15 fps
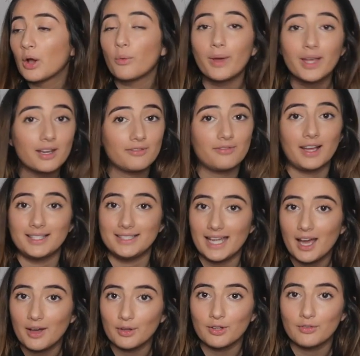We're going to find
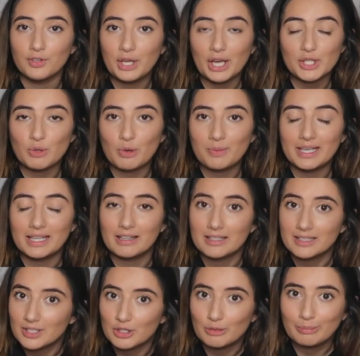out if you guys want me to
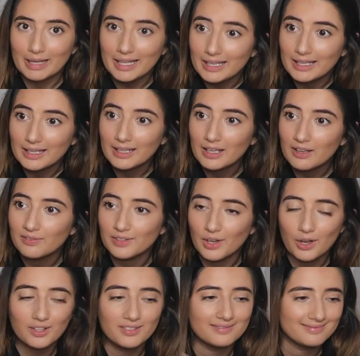continue playing. If
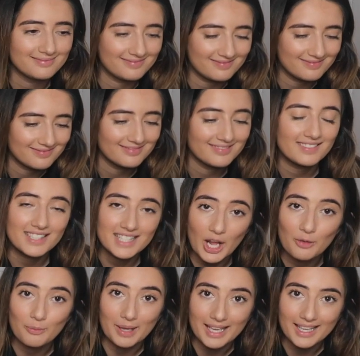not,
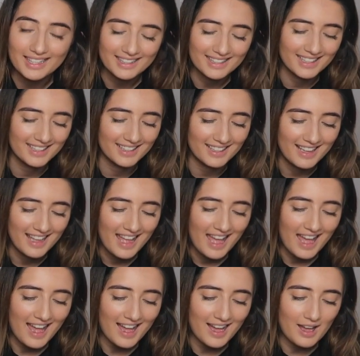tell me. but
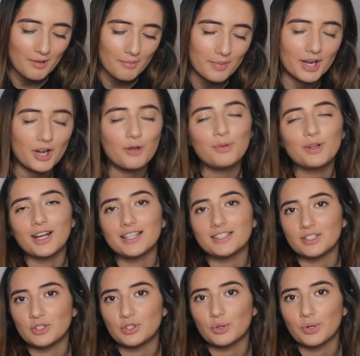I hope you
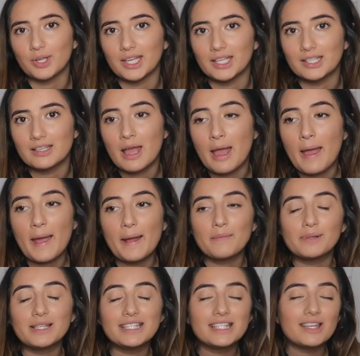guys enjoyed.
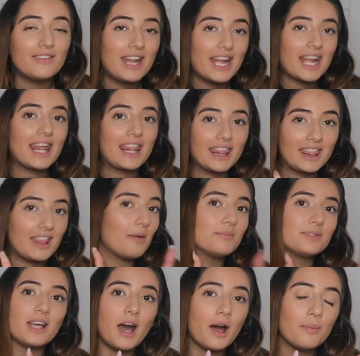Please give it a
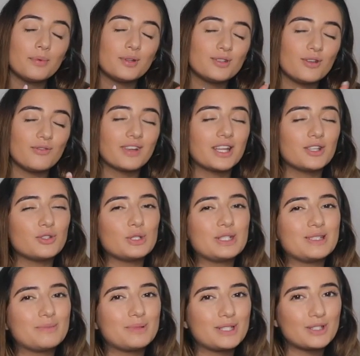thumbs up. Don't forget to
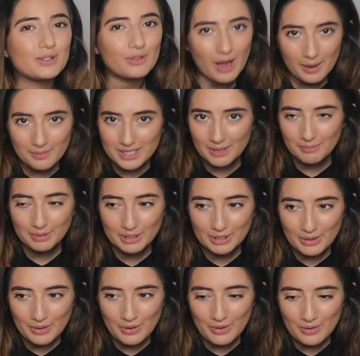subscribe down
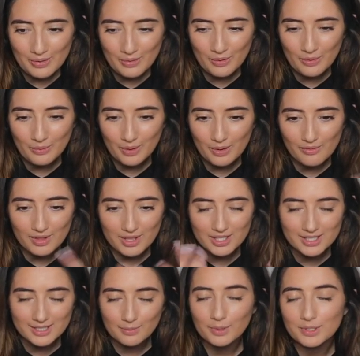below or wherever
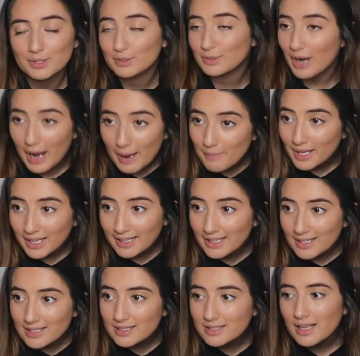the subscribe button
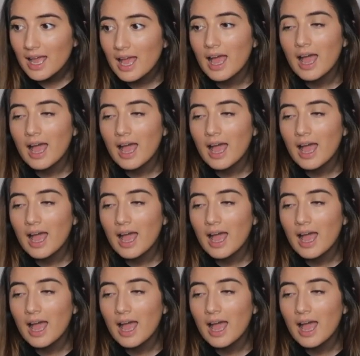is.